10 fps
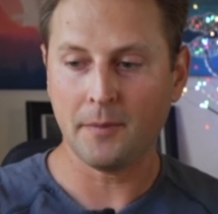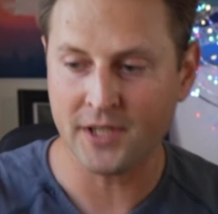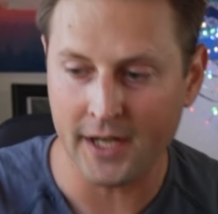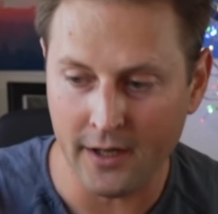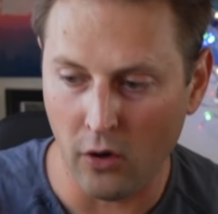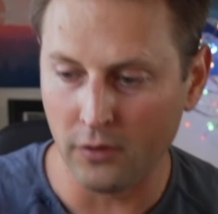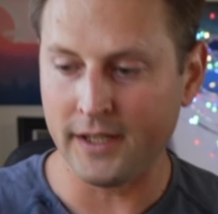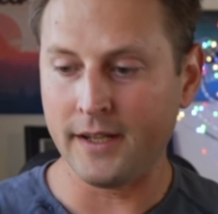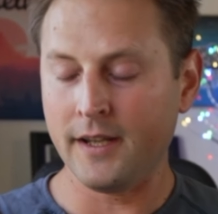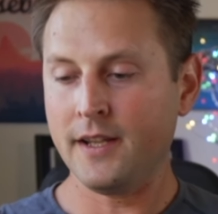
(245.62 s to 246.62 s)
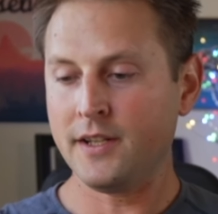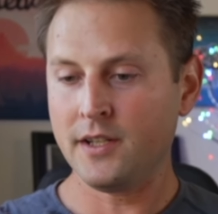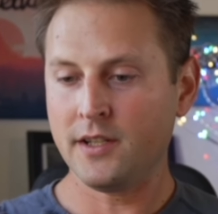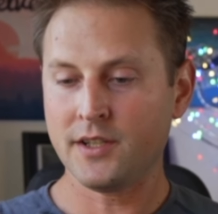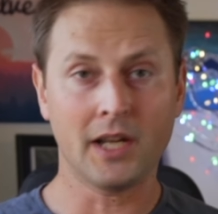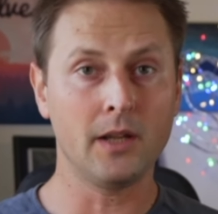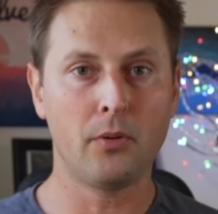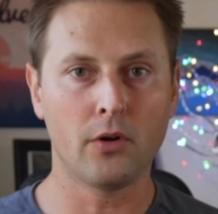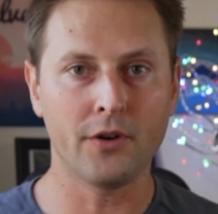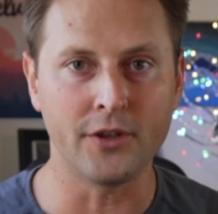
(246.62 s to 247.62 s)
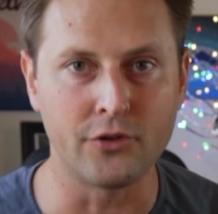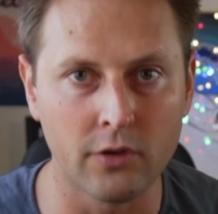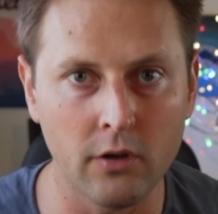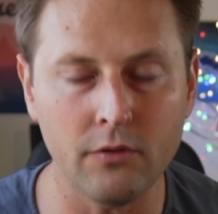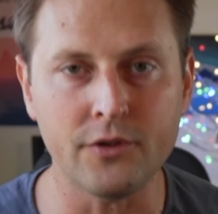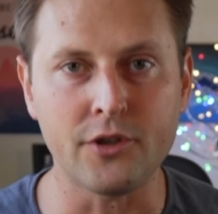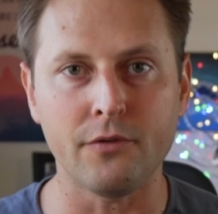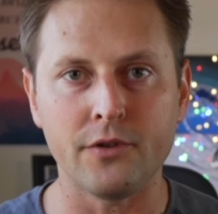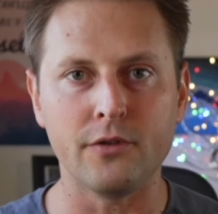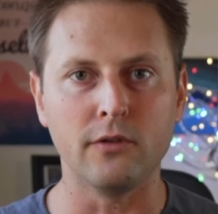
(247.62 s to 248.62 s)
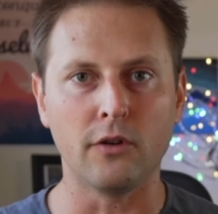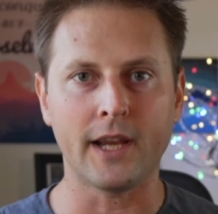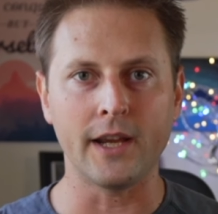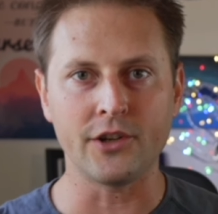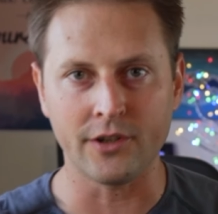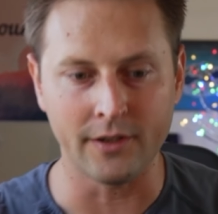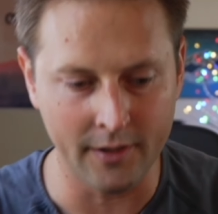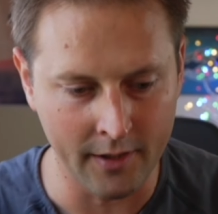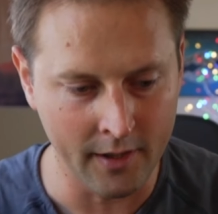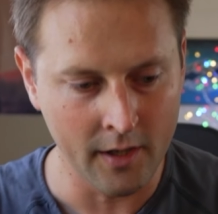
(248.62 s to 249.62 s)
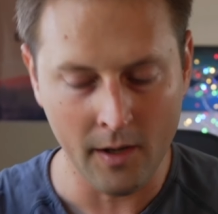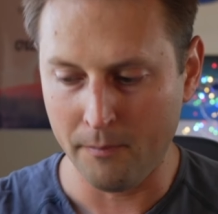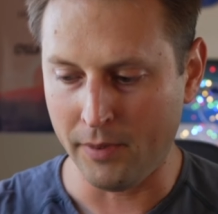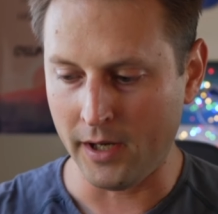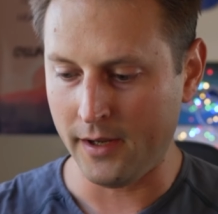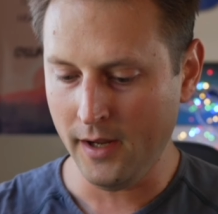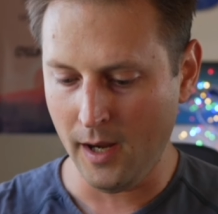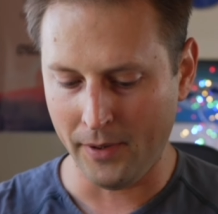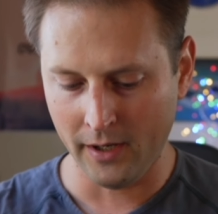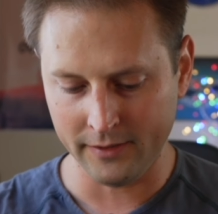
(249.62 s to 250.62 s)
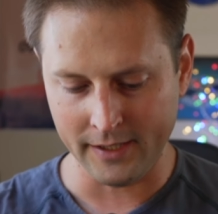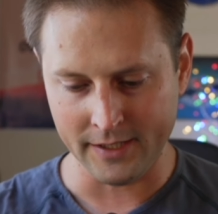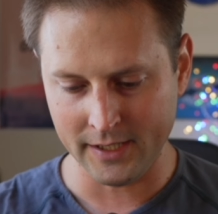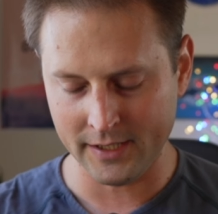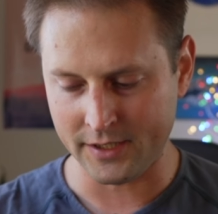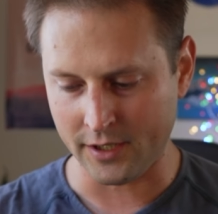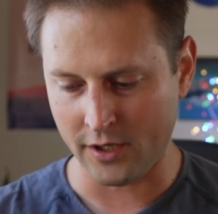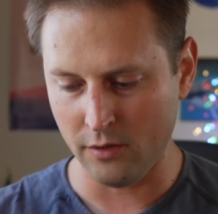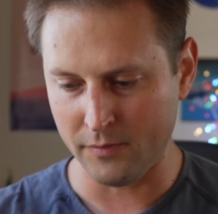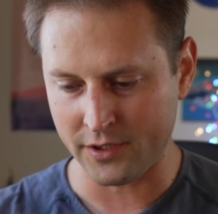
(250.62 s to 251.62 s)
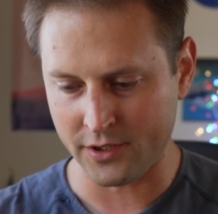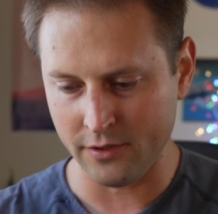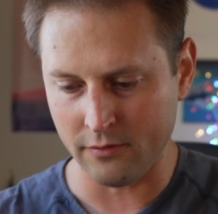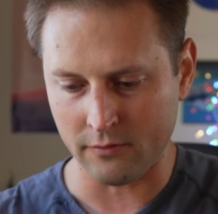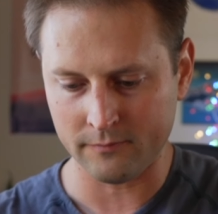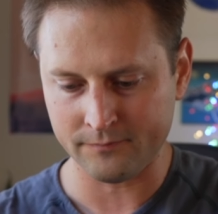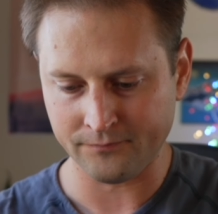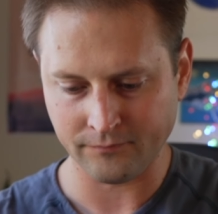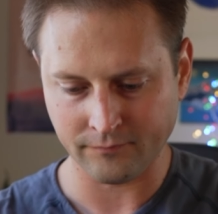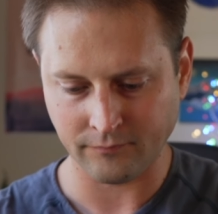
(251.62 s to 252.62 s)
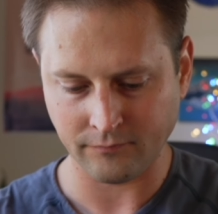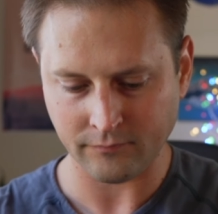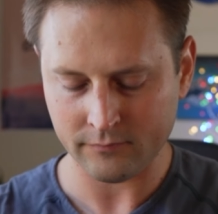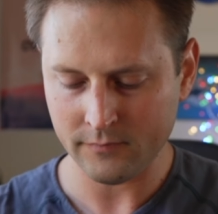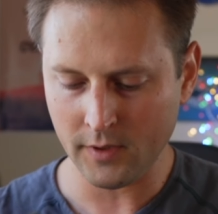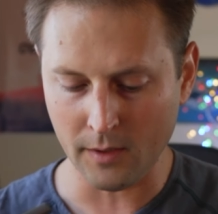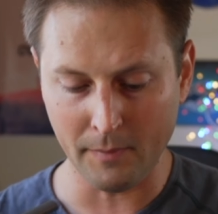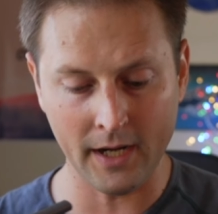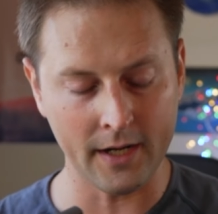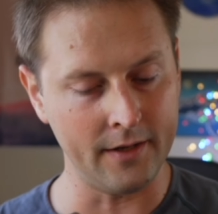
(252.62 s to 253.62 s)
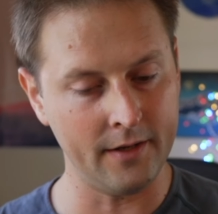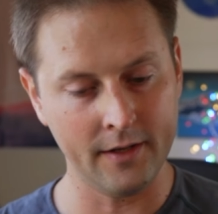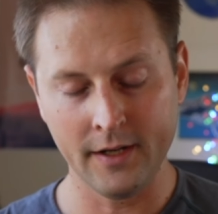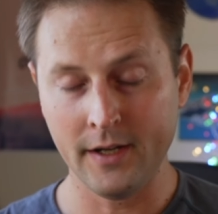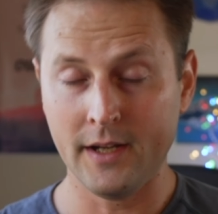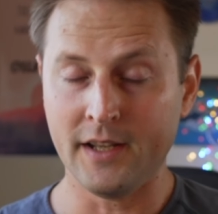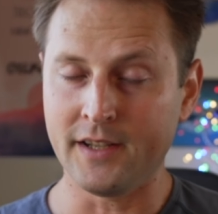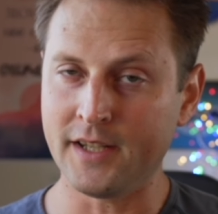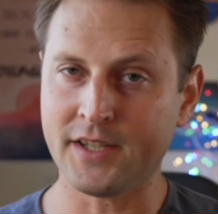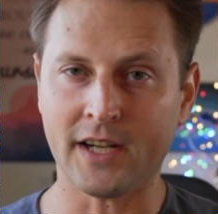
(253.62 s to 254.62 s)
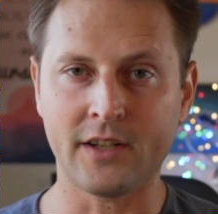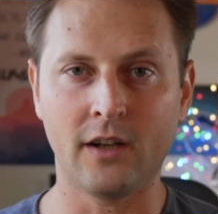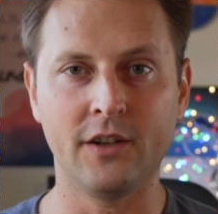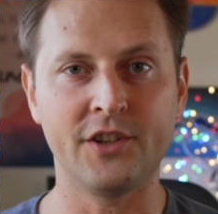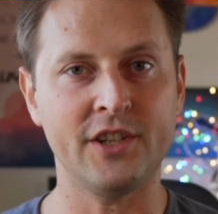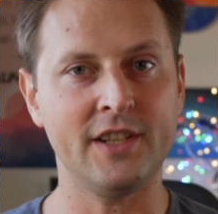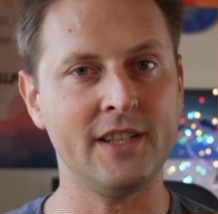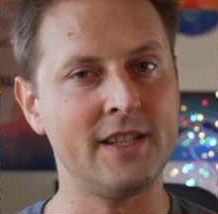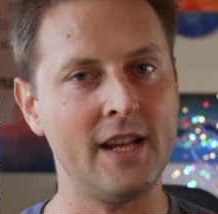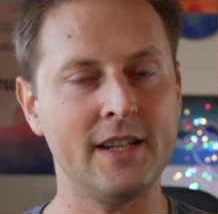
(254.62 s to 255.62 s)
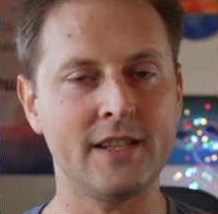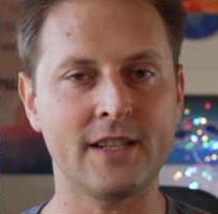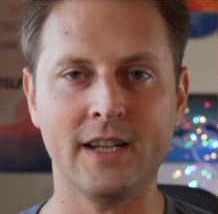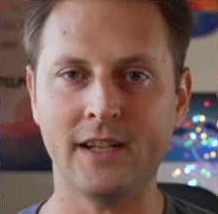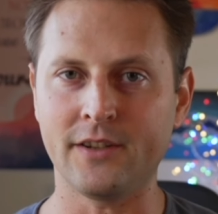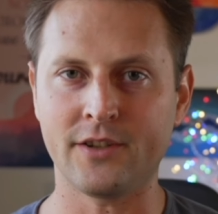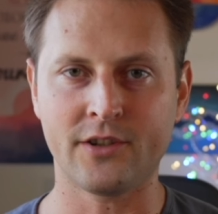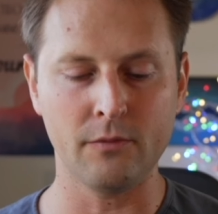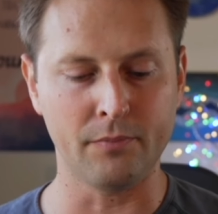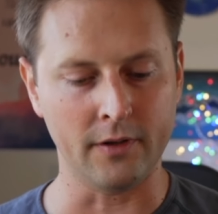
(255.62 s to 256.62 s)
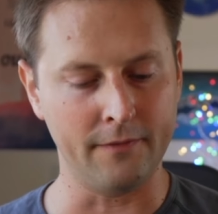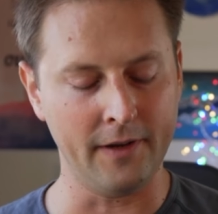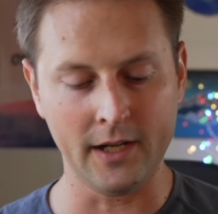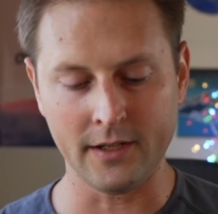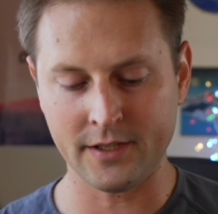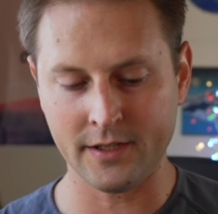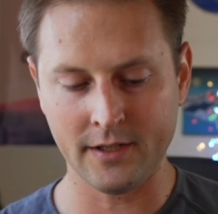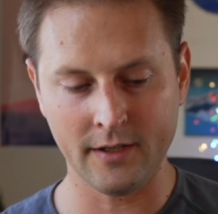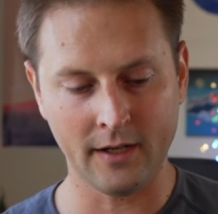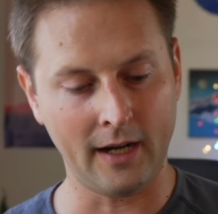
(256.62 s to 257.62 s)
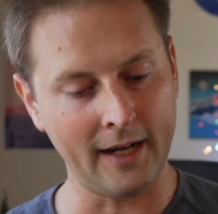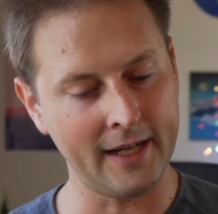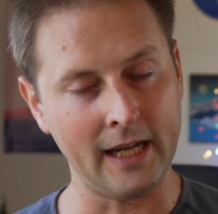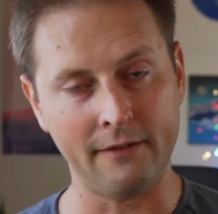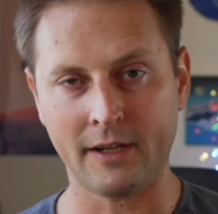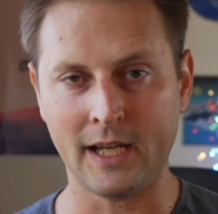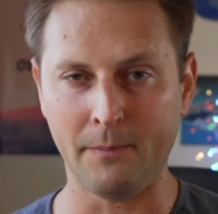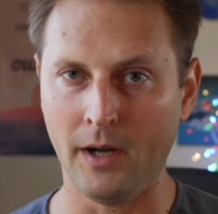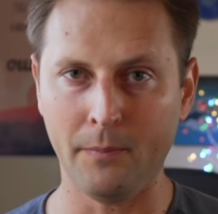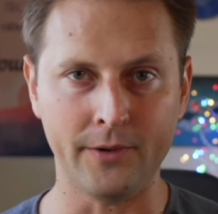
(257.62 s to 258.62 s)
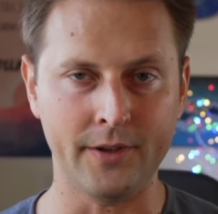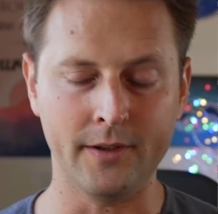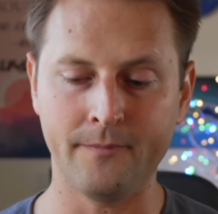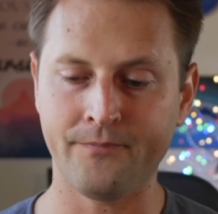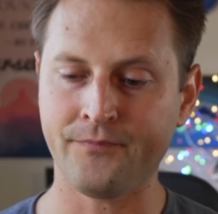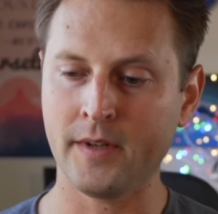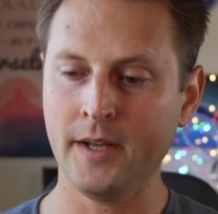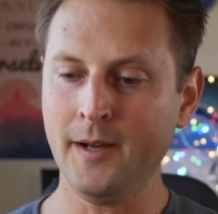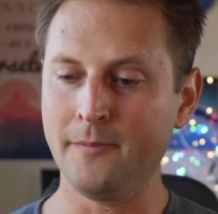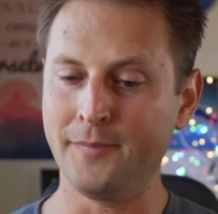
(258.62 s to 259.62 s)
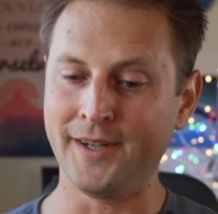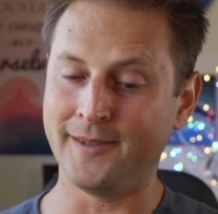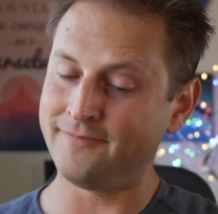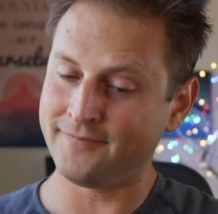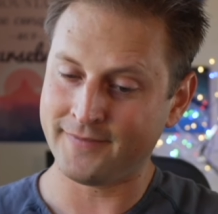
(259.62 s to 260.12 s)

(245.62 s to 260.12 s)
update only teleported the drone to a new location, but apparently it does to humans too. Man. This technology these days is getting super advanced. I can't even keep up with it. But